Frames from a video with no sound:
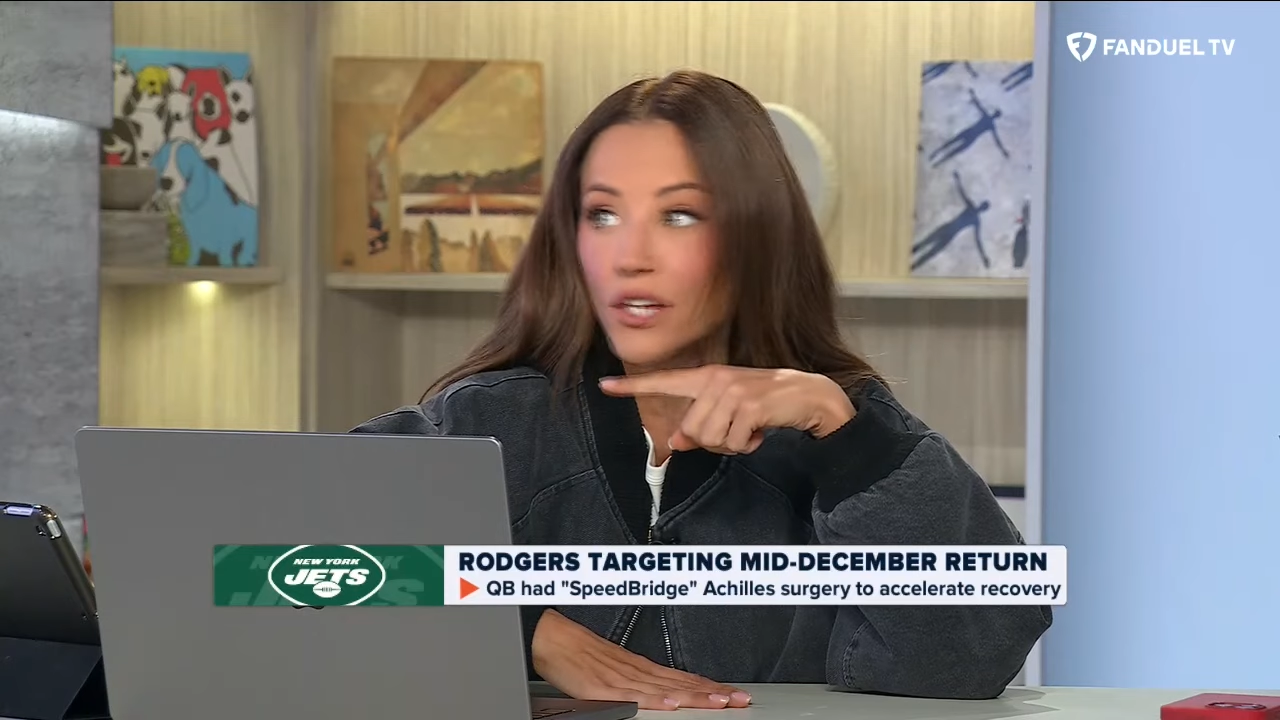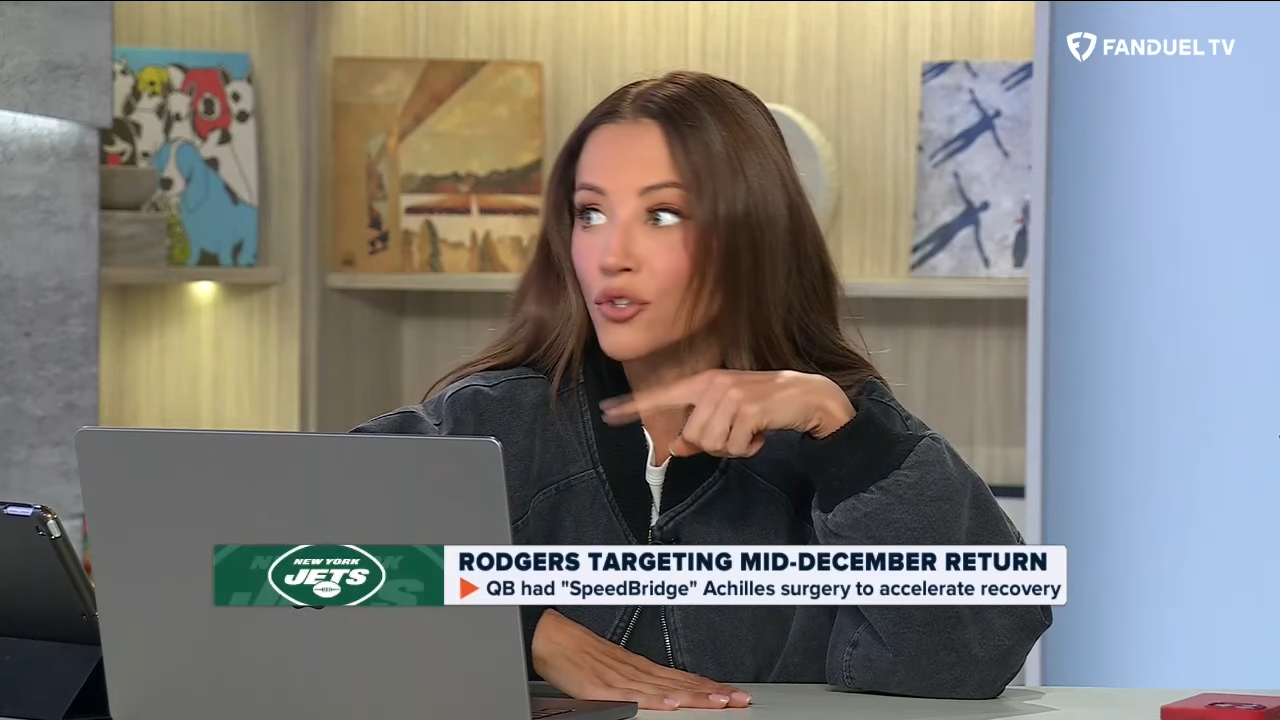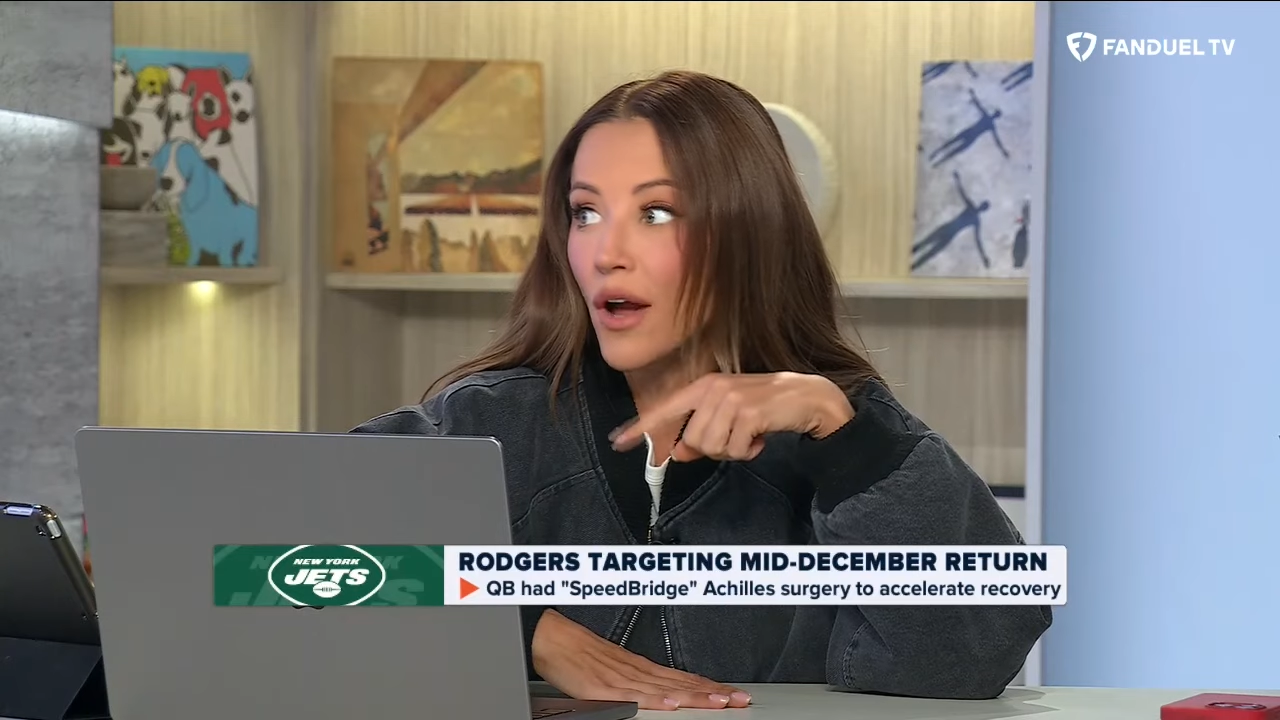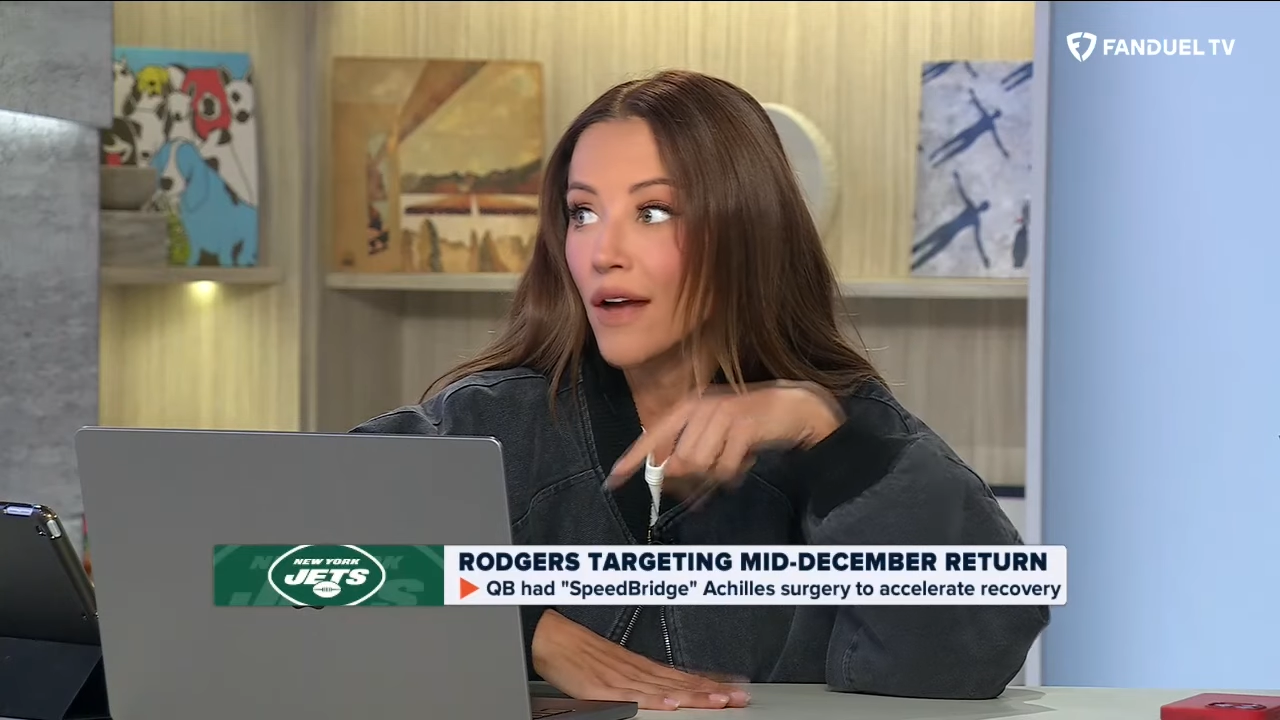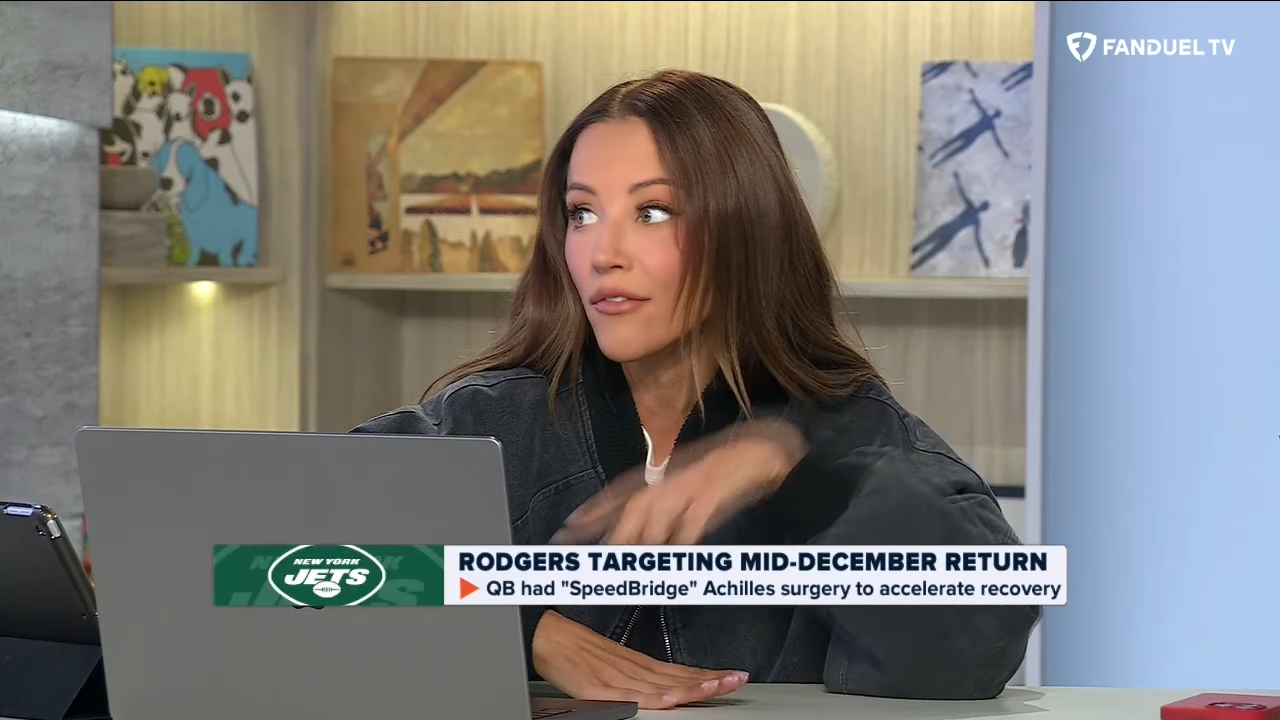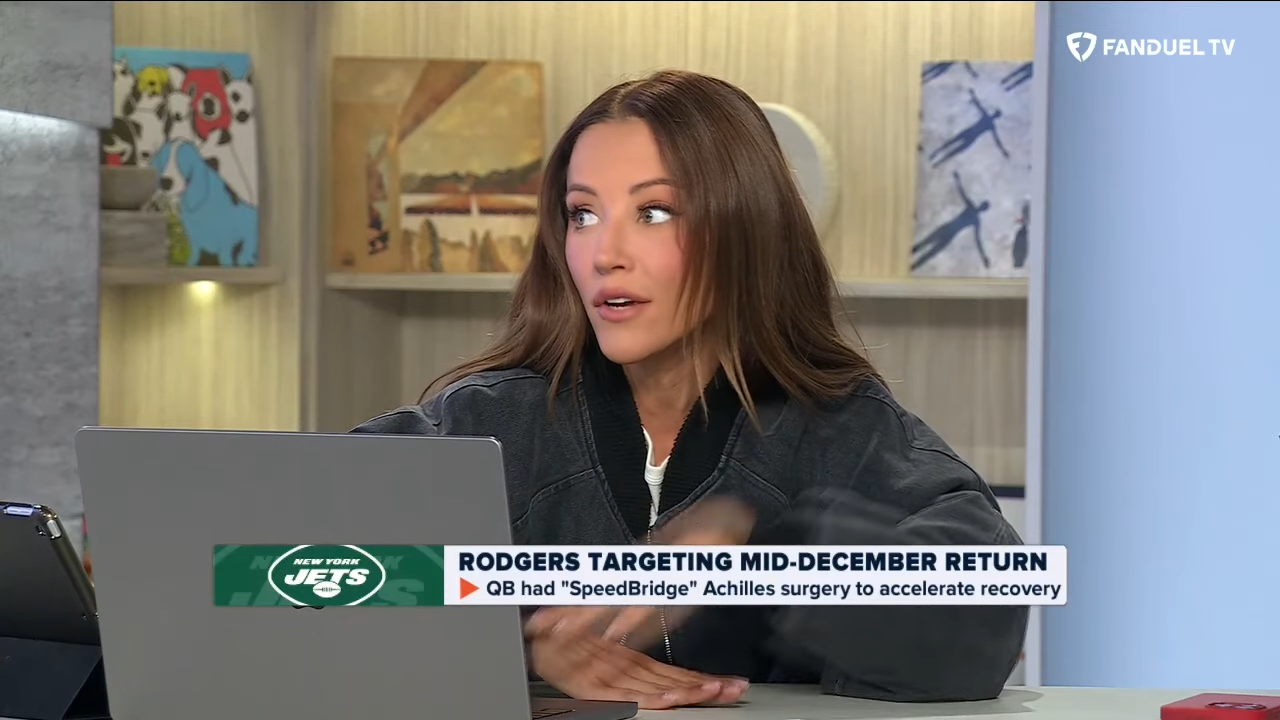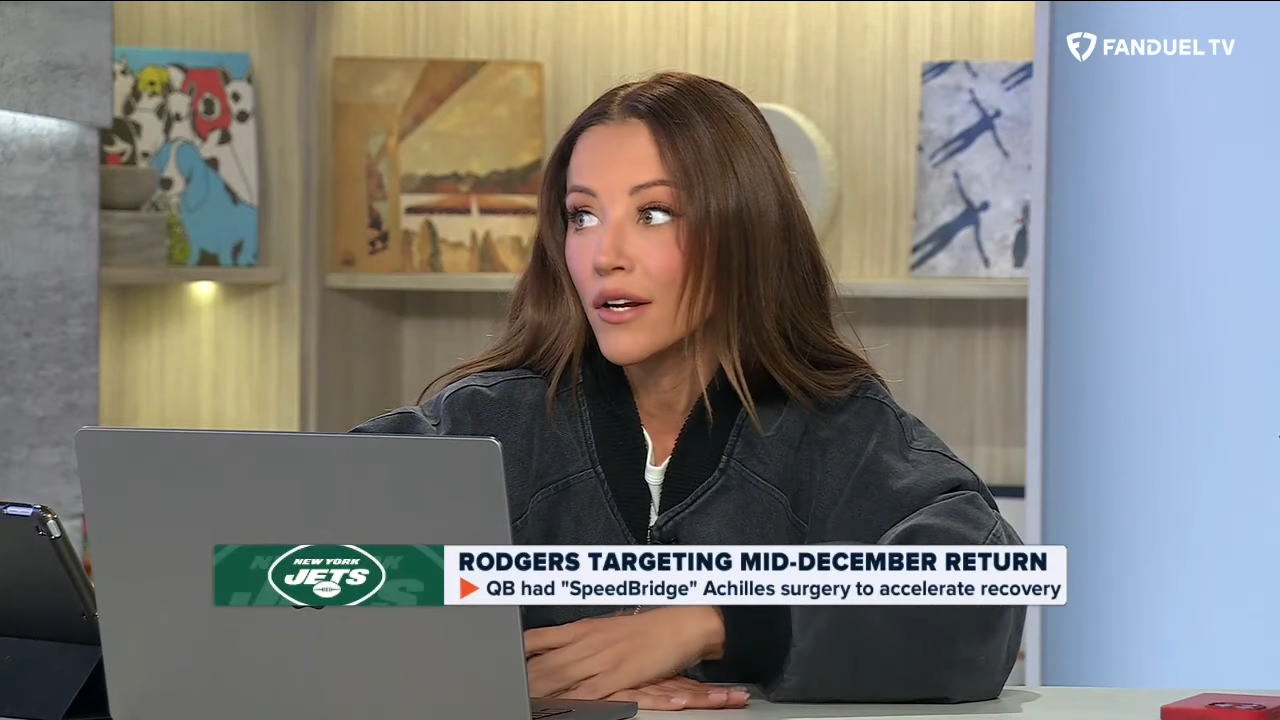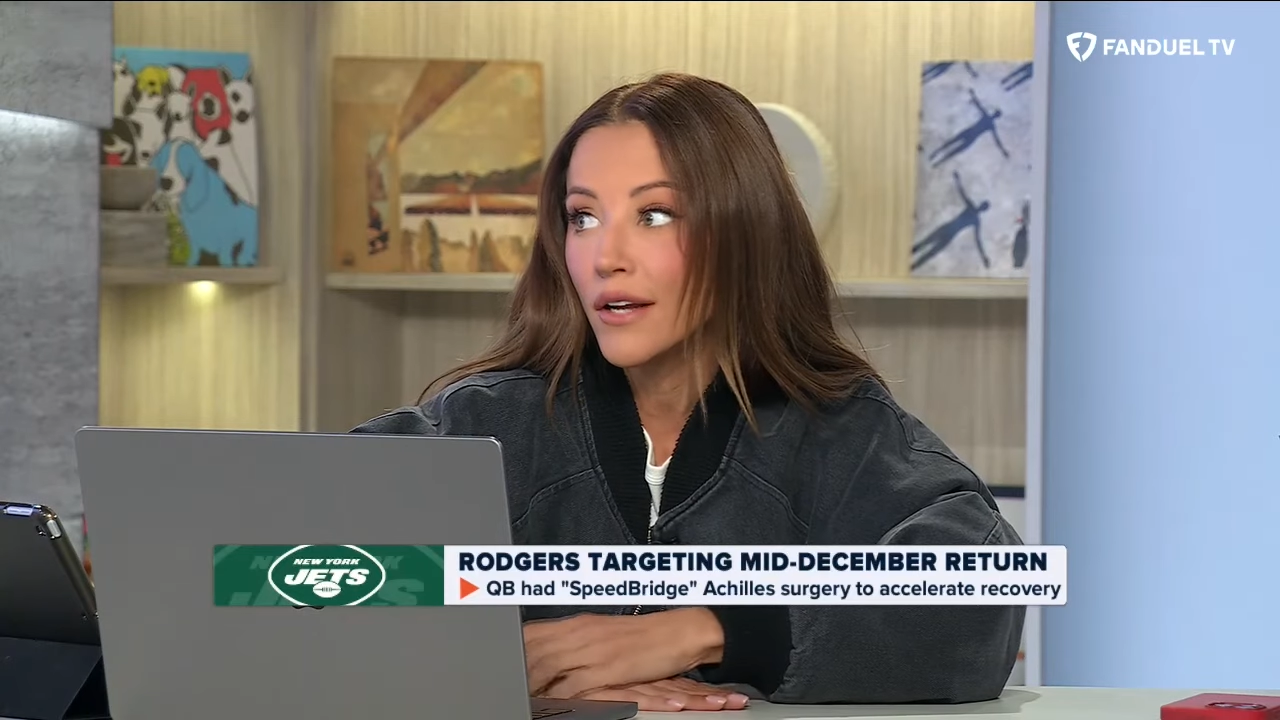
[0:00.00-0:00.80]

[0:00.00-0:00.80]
that drive.